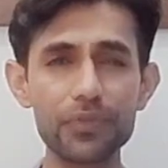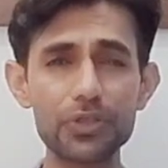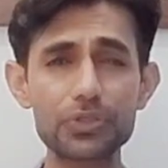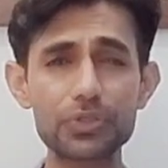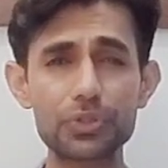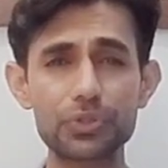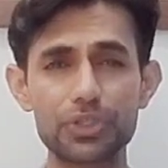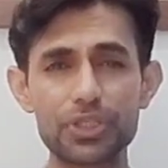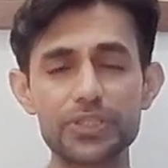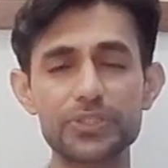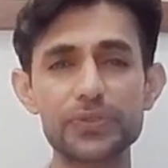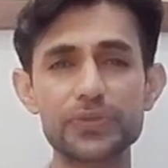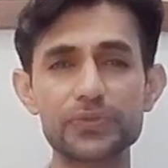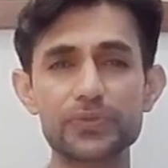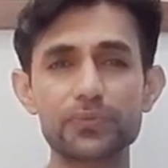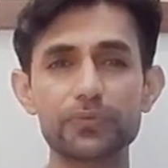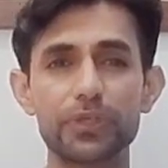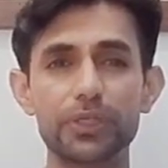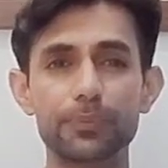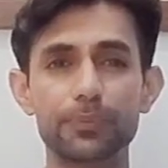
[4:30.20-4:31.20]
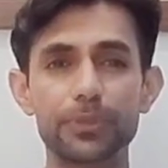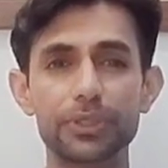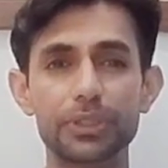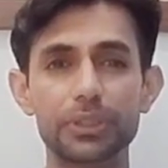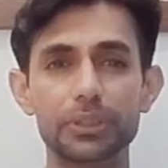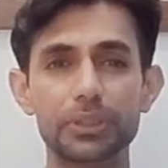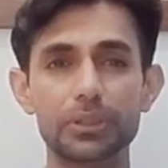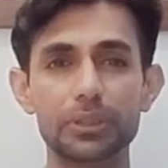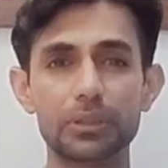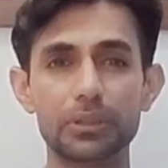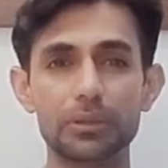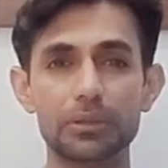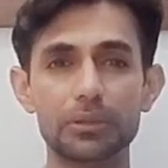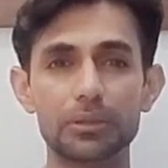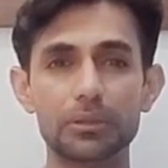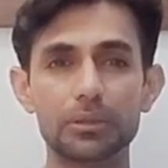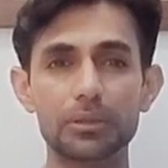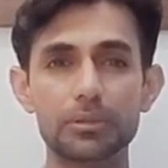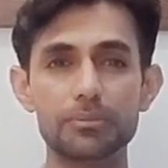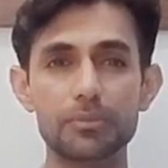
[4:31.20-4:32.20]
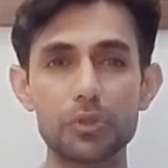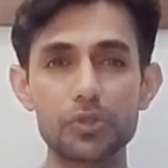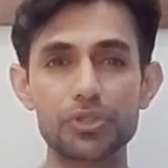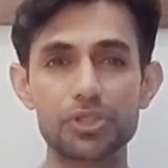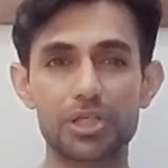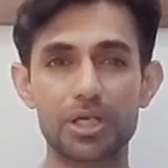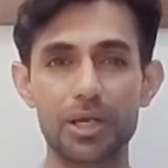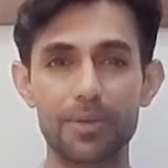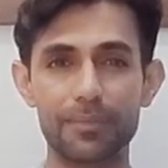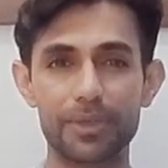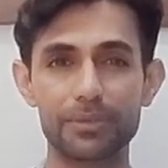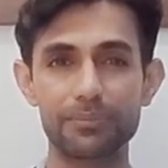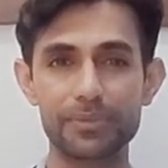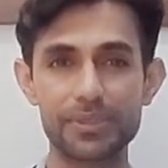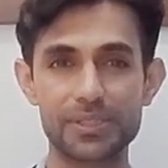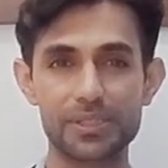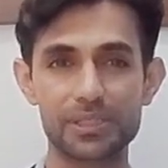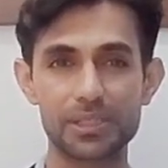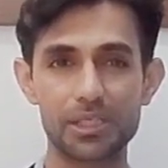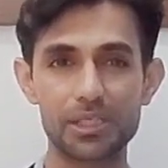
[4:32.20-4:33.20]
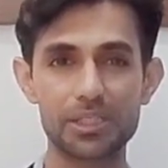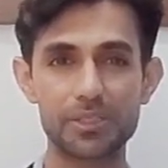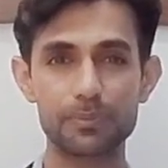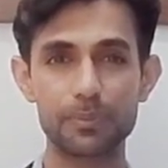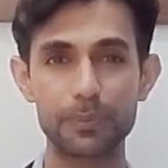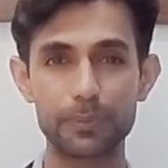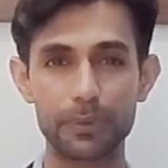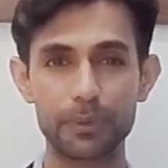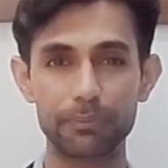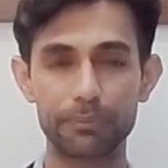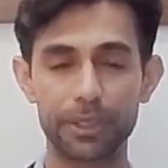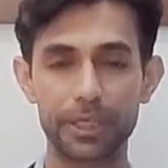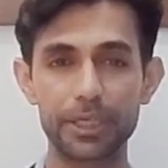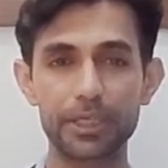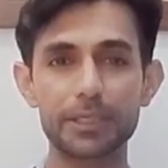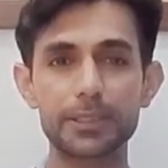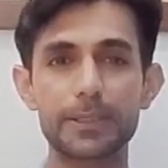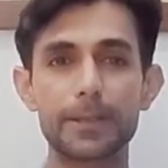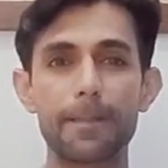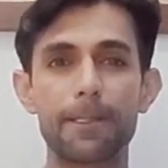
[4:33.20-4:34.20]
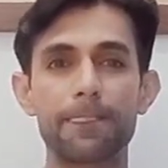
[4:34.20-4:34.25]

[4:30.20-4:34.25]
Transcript: So this will be most common mistakes people make.